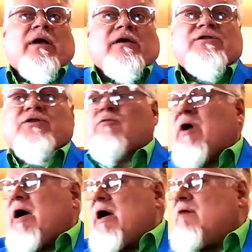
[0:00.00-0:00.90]
is
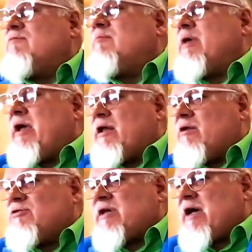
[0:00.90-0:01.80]
derived from the
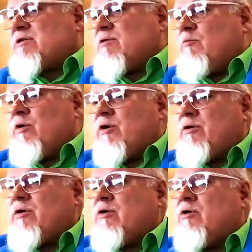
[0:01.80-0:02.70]
Anglo-Saxon
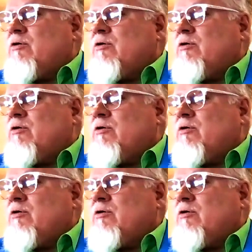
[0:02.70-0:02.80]
word